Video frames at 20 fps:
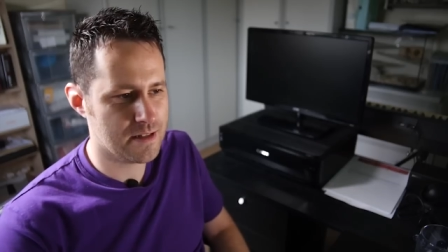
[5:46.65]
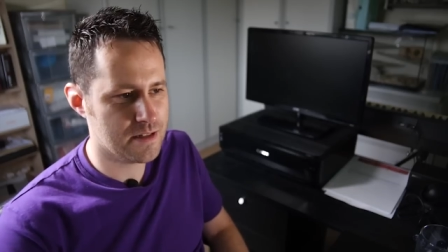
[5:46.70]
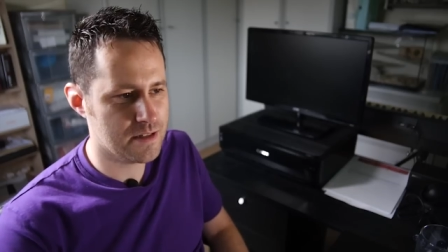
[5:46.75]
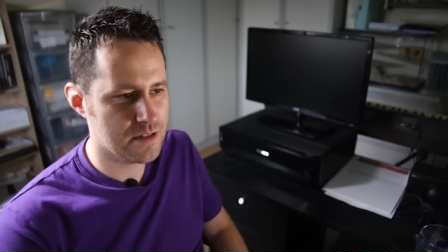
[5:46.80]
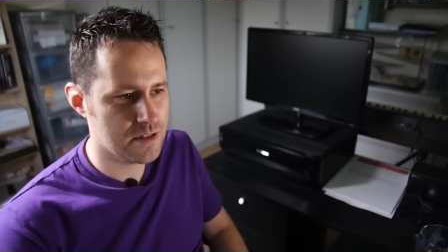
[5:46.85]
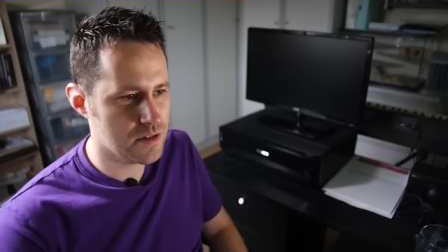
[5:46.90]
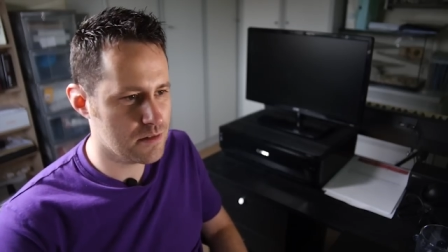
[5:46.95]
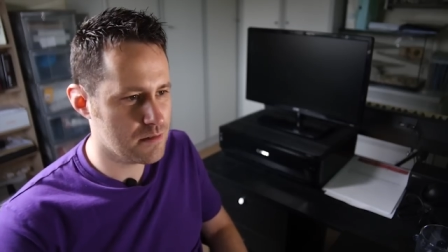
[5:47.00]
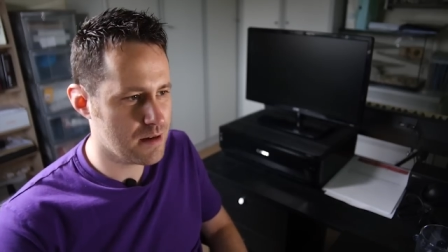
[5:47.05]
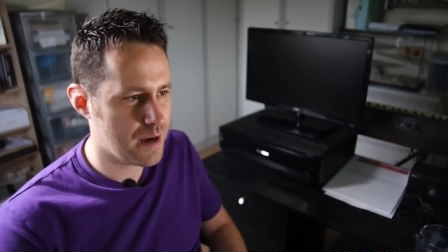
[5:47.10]

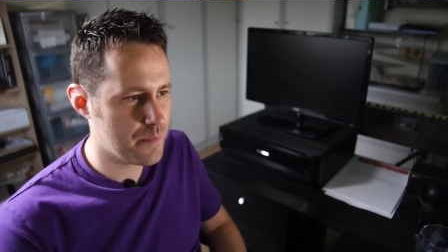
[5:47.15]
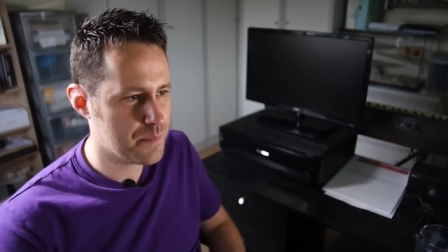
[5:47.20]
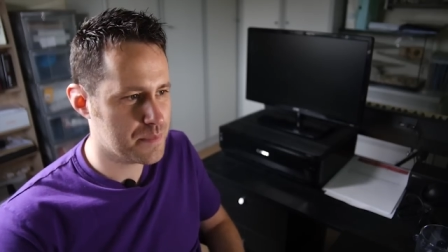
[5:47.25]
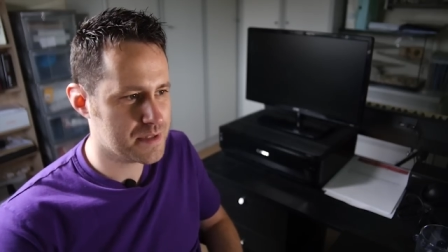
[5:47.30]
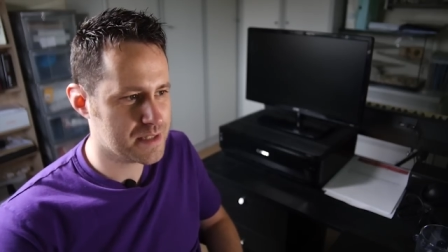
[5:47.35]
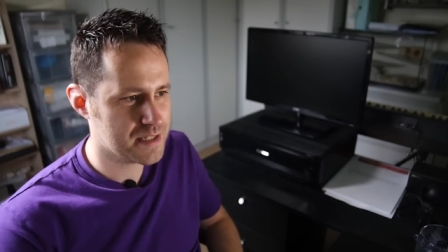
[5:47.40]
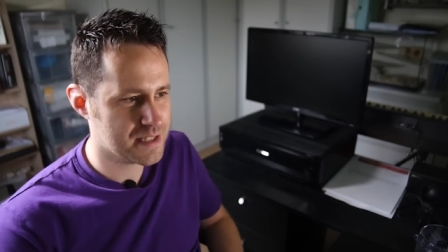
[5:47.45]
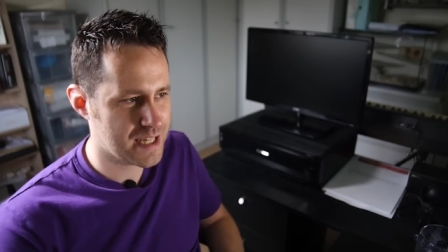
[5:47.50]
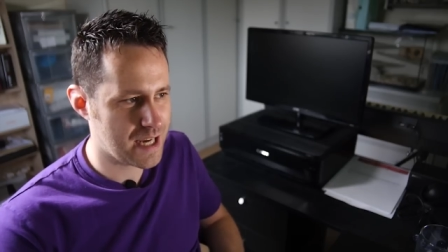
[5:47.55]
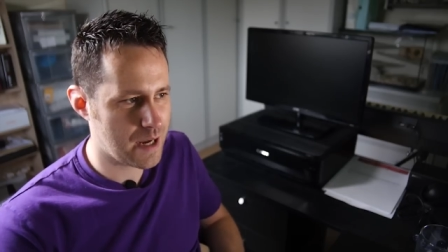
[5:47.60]
and you
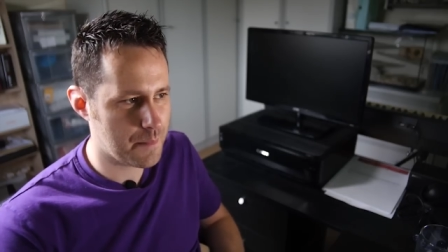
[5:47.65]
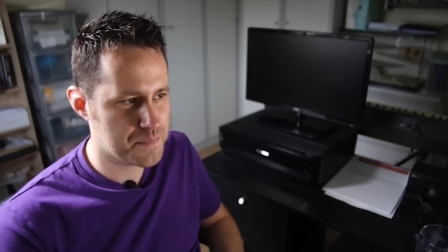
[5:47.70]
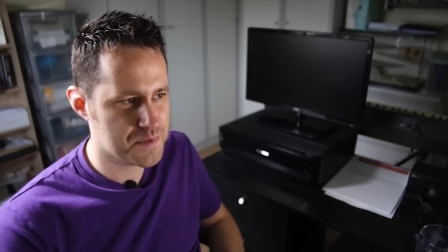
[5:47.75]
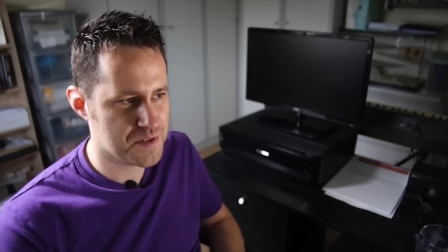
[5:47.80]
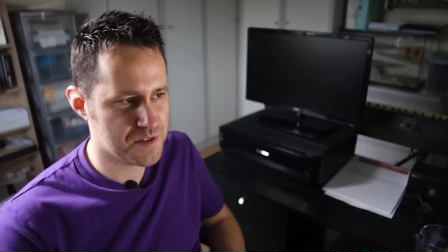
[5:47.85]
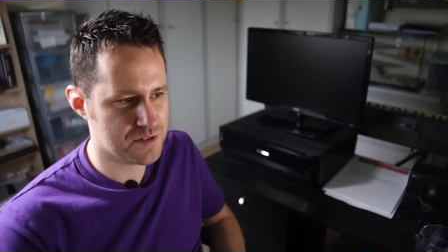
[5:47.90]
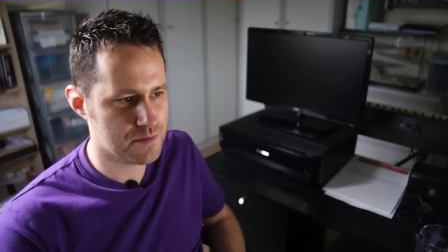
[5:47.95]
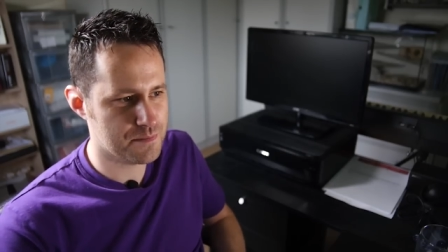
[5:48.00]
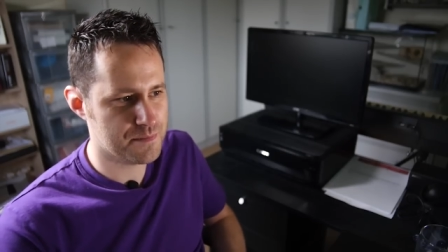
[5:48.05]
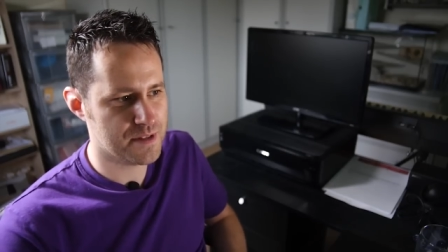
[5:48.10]
happen to
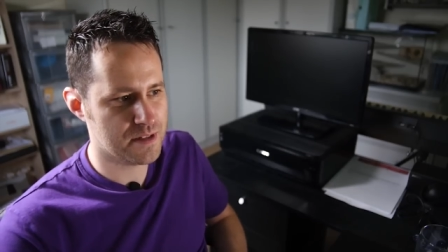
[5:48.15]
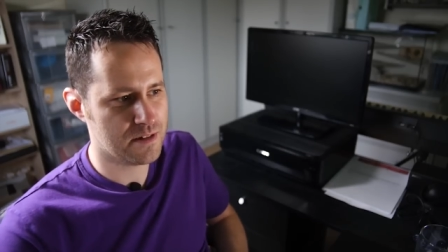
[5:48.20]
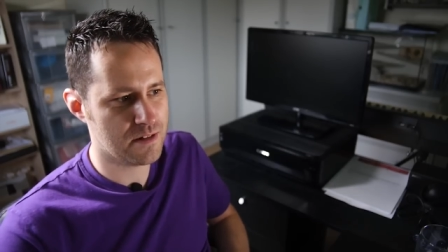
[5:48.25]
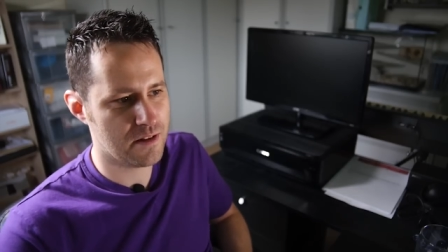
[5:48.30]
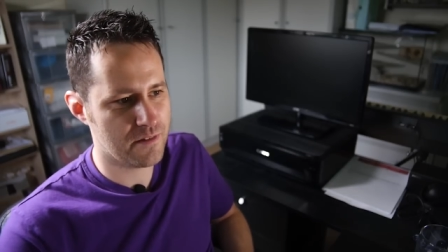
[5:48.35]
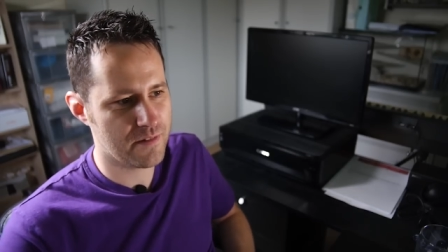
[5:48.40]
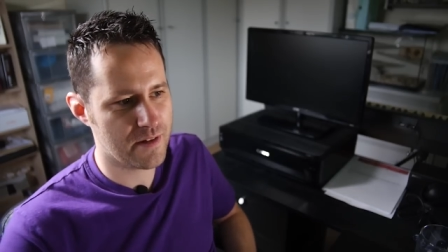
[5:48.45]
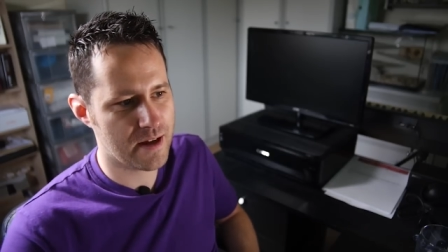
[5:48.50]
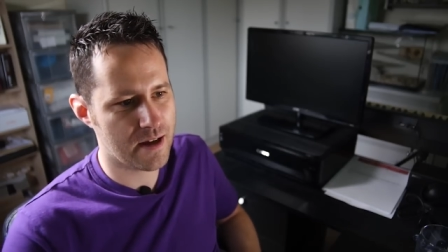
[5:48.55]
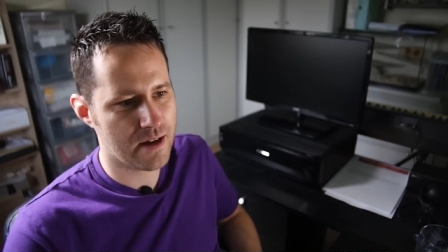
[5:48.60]
capture something
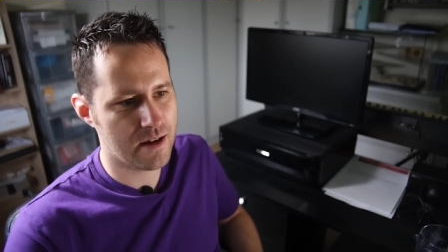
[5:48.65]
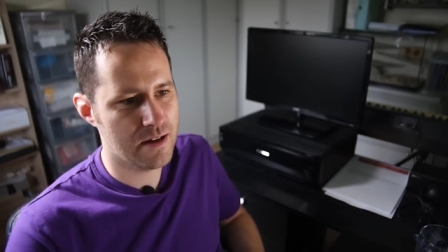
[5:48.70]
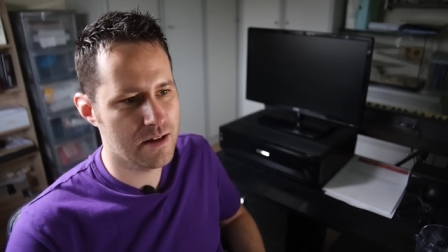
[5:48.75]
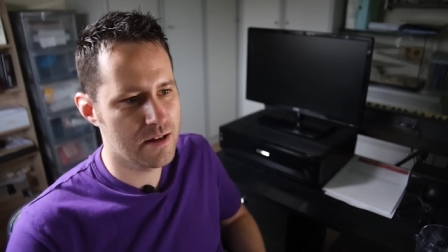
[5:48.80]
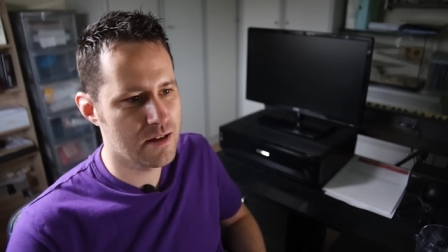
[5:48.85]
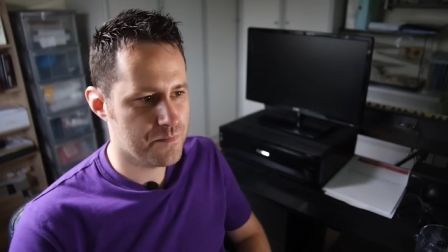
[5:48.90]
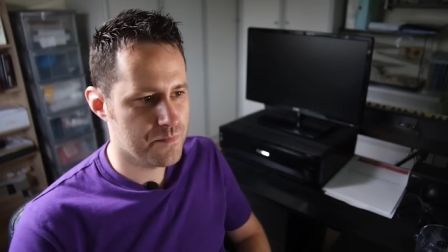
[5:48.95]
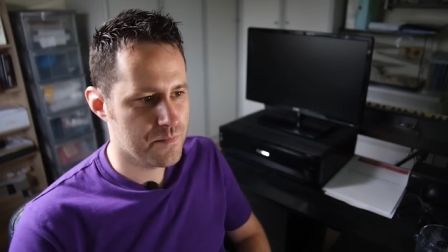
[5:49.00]
like that,